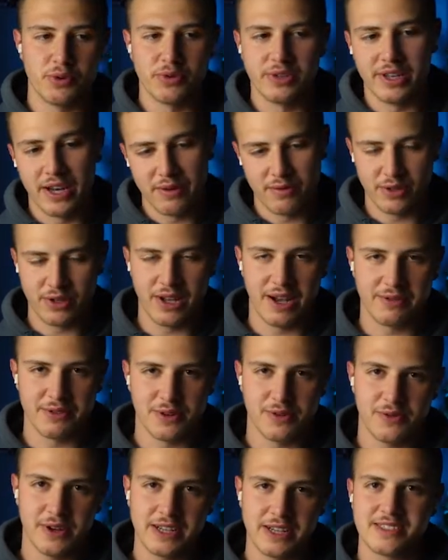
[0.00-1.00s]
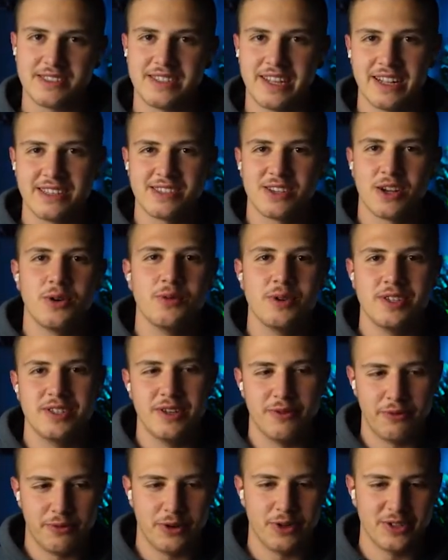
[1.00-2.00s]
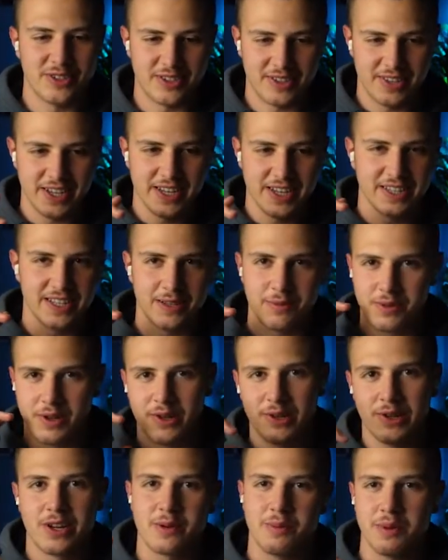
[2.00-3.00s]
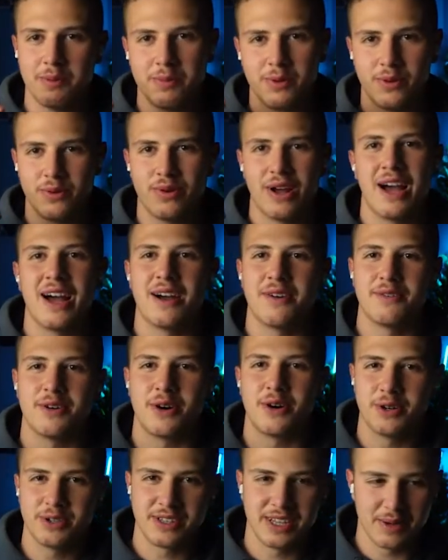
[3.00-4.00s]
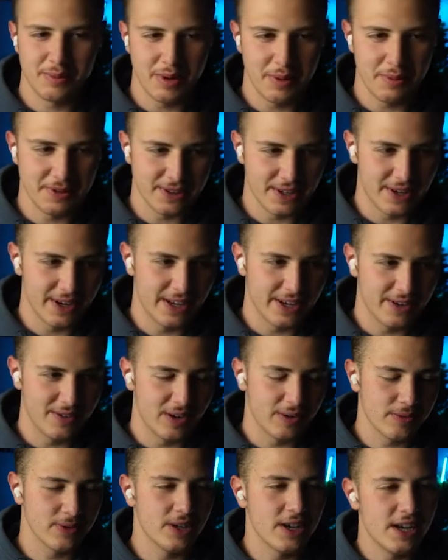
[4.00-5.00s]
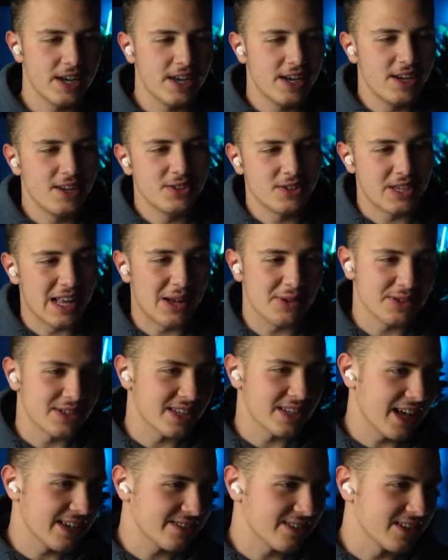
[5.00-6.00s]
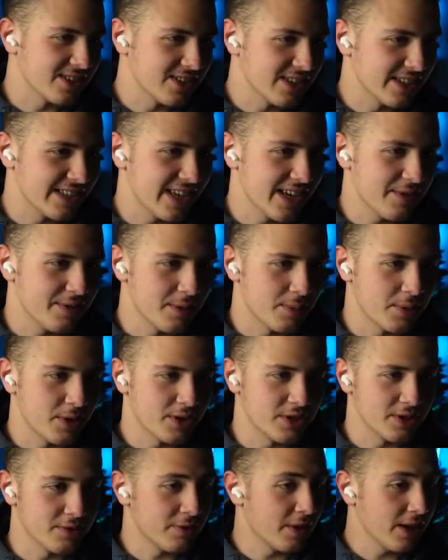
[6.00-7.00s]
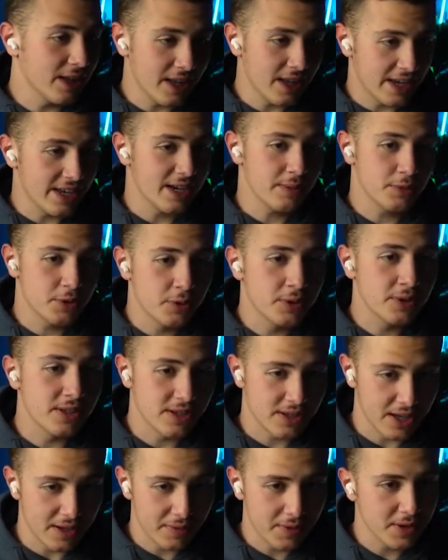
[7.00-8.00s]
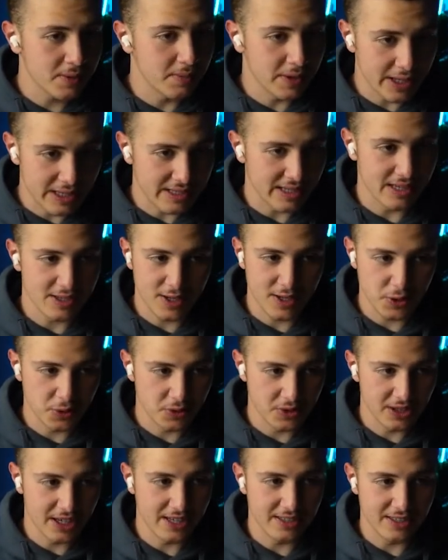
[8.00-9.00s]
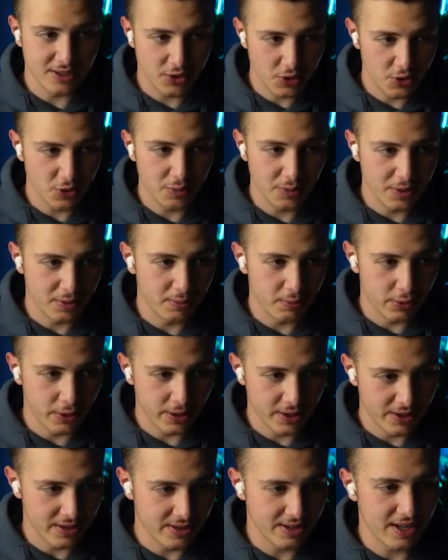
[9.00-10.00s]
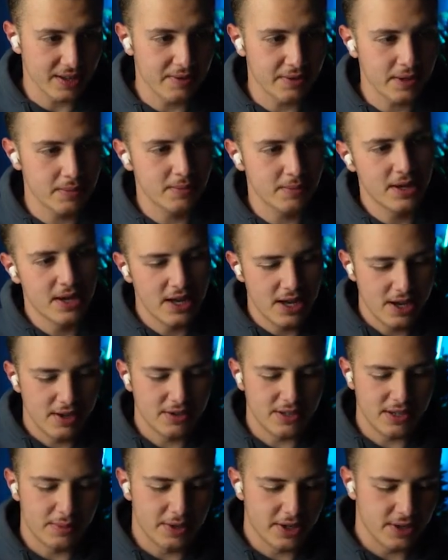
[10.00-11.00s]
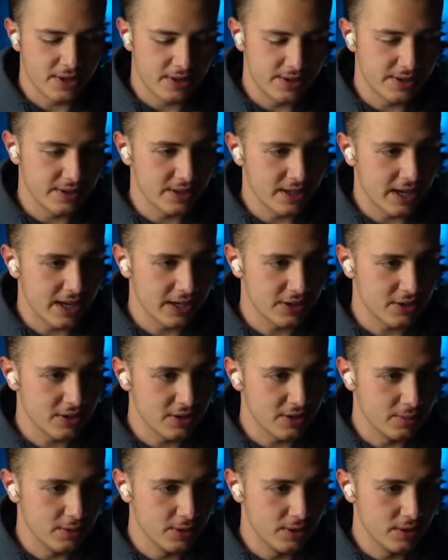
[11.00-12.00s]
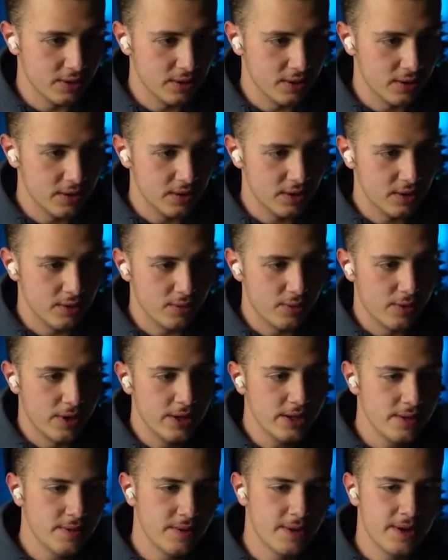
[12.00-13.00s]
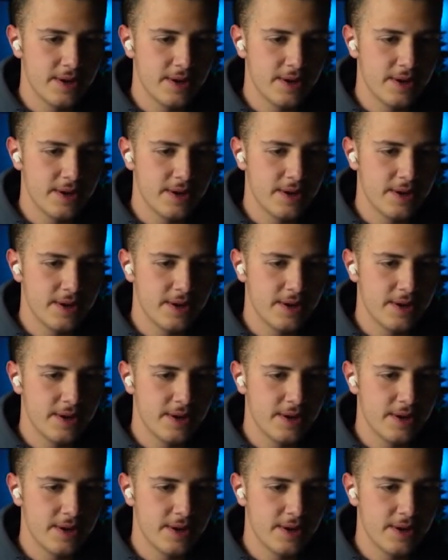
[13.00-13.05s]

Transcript: and dive into After Effects, that's always the first thing that a lot of people have a hard time wrapping their head around. So now it's going to ask us to save the project file. I am going to save it because, as I told you guys, it's super important to save them. So I'm going to call this Actionable 1.